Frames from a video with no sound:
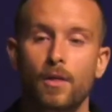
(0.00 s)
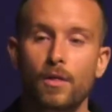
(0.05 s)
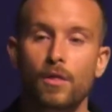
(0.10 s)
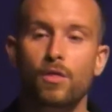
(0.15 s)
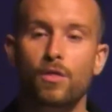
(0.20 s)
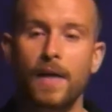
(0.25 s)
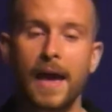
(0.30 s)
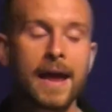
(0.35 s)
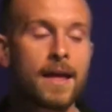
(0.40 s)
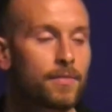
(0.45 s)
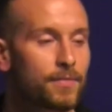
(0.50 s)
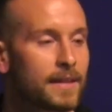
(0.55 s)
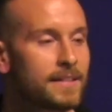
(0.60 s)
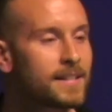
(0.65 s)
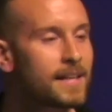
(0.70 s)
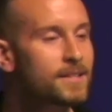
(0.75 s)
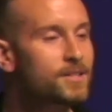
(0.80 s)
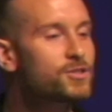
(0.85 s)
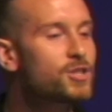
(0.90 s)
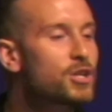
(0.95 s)
They, this
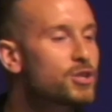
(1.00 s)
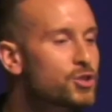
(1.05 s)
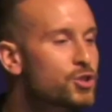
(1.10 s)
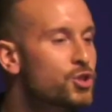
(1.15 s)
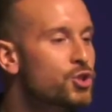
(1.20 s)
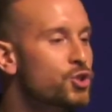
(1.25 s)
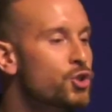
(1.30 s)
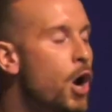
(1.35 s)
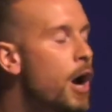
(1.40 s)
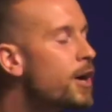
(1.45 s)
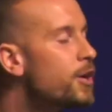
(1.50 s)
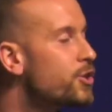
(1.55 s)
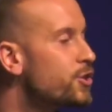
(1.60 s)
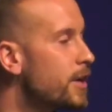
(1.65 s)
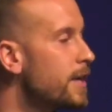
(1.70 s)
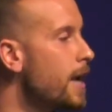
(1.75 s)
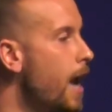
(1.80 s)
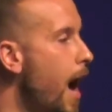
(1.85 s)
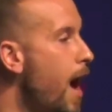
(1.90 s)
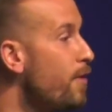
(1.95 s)
is
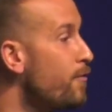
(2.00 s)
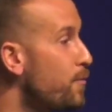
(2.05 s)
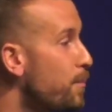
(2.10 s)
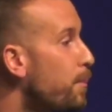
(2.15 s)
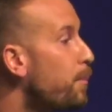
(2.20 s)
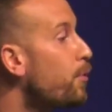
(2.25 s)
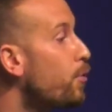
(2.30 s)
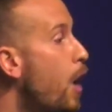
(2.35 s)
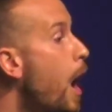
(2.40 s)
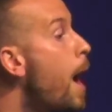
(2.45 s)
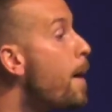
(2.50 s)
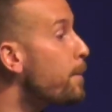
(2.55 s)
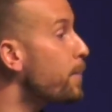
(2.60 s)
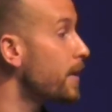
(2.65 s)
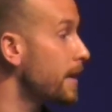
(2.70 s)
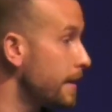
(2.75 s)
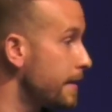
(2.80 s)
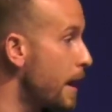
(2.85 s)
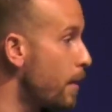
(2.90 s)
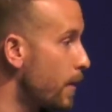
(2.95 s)
destruction of
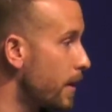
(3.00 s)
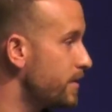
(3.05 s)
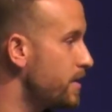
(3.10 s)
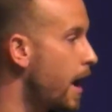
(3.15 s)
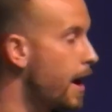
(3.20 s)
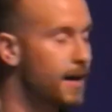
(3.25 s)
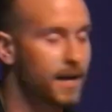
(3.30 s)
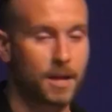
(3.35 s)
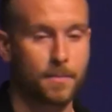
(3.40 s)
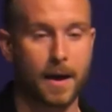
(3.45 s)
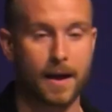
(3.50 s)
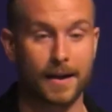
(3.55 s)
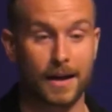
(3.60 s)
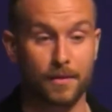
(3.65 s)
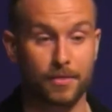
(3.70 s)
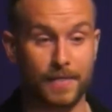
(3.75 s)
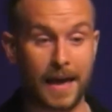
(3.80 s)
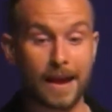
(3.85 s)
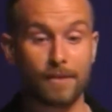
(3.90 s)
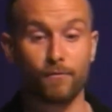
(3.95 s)
property that we're talking about here.
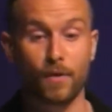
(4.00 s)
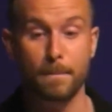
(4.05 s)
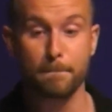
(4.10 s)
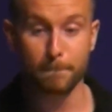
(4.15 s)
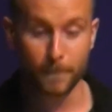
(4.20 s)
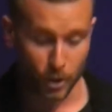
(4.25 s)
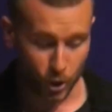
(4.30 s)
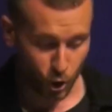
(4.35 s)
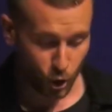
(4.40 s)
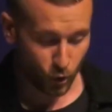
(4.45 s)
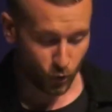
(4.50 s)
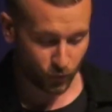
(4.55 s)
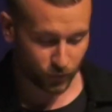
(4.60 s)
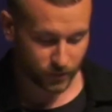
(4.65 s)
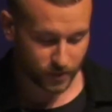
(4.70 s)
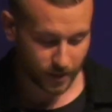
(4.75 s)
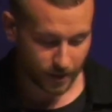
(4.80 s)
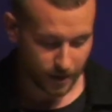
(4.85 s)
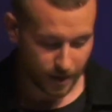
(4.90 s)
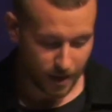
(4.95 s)
They
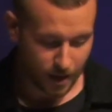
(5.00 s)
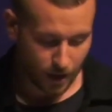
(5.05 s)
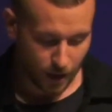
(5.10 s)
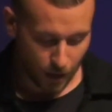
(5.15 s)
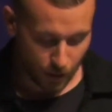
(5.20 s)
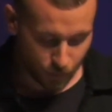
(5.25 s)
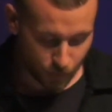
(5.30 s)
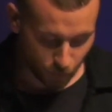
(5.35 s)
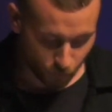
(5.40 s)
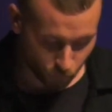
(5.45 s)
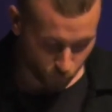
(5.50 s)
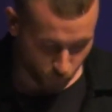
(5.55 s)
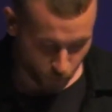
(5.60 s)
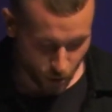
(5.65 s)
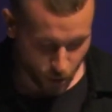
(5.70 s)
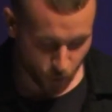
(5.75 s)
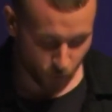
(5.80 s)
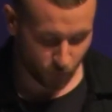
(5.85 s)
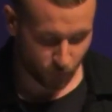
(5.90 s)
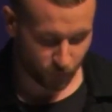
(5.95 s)
removed the
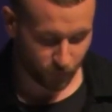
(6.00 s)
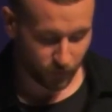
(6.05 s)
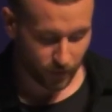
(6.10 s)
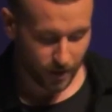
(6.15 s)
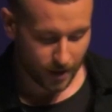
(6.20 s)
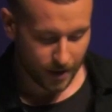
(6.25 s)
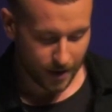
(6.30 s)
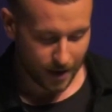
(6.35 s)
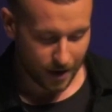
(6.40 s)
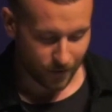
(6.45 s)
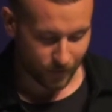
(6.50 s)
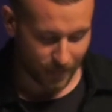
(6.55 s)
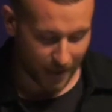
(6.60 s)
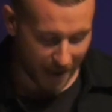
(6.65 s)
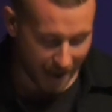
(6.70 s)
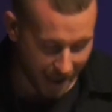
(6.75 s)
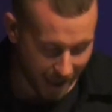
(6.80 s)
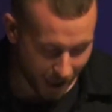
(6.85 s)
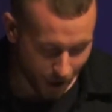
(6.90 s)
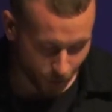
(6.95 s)
roof of the
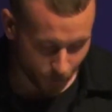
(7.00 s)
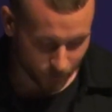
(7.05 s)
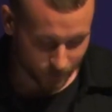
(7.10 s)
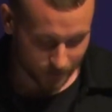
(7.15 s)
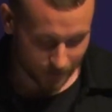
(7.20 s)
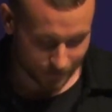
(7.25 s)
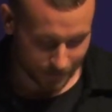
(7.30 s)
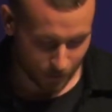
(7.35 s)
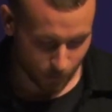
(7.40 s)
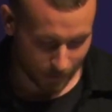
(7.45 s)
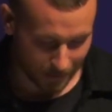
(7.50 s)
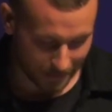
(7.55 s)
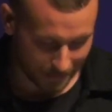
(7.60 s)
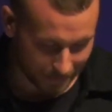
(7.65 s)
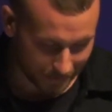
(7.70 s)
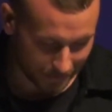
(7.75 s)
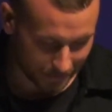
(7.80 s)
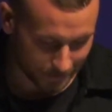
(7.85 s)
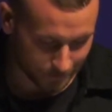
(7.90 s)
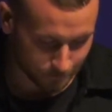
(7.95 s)
house that they were
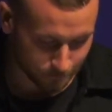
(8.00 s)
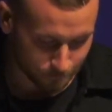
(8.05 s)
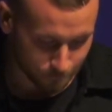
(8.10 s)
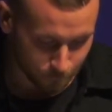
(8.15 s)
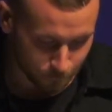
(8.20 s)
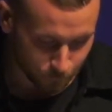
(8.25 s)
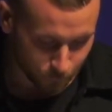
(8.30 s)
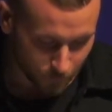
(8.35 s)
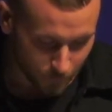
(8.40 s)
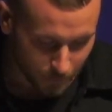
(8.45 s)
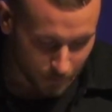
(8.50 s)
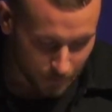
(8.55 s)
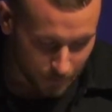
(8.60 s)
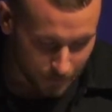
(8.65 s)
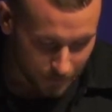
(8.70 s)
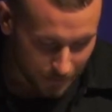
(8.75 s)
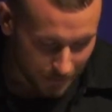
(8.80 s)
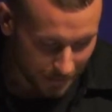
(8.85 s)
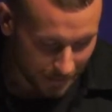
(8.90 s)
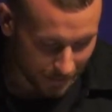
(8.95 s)
in.
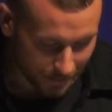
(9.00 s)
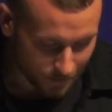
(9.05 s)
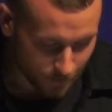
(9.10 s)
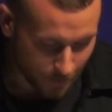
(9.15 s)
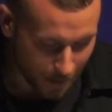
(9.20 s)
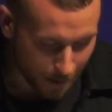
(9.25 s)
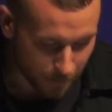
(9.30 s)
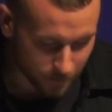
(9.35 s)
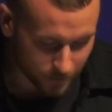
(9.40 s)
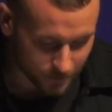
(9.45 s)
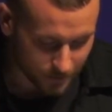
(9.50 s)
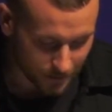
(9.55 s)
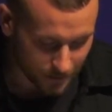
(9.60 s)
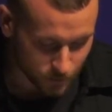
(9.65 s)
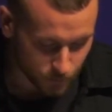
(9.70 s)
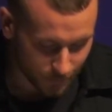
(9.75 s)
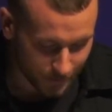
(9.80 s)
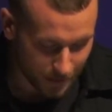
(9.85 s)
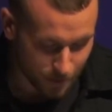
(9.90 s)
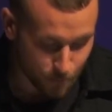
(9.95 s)
And the Bible
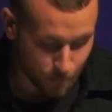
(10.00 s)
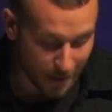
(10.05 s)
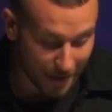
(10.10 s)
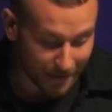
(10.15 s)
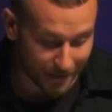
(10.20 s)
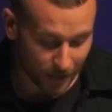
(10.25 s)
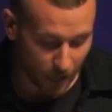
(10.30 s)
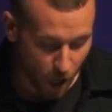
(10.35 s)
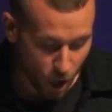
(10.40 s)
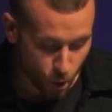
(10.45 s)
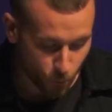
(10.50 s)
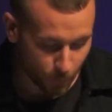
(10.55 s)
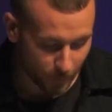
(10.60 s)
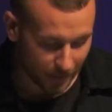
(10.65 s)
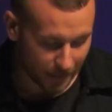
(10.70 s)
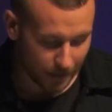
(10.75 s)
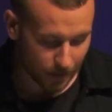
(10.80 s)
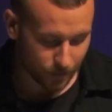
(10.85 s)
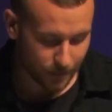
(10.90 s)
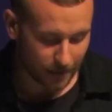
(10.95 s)
says, when they made an
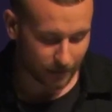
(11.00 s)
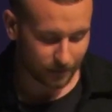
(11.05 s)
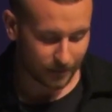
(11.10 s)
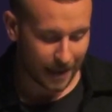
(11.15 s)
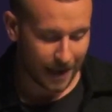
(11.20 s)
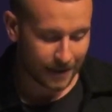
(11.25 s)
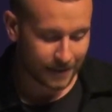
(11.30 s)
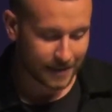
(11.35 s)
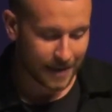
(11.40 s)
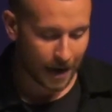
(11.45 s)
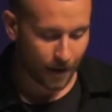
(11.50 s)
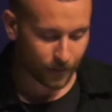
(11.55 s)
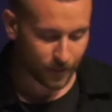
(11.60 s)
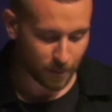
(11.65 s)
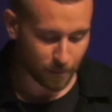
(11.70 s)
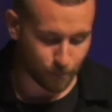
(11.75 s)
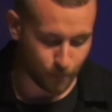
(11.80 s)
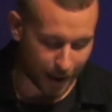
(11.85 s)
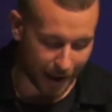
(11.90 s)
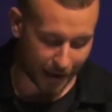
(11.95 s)
opening, they let down the
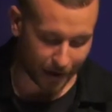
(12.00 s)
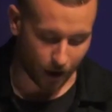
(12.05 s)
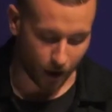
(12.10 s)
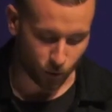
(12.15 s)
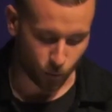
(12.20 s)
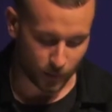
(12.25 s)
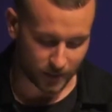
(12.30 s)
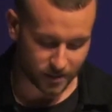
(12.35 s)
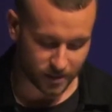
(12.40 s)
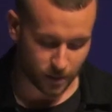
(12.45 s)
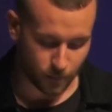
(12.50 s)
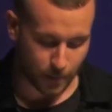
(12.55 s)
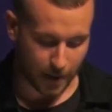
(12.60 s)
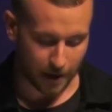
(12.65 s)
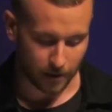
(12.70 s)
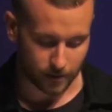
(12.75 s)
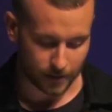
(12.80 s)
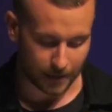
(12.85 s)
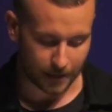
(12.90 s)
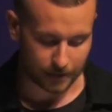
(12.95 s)
bed on which the
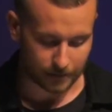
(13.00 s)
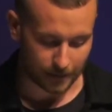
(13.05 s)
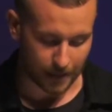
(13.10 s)
paralytic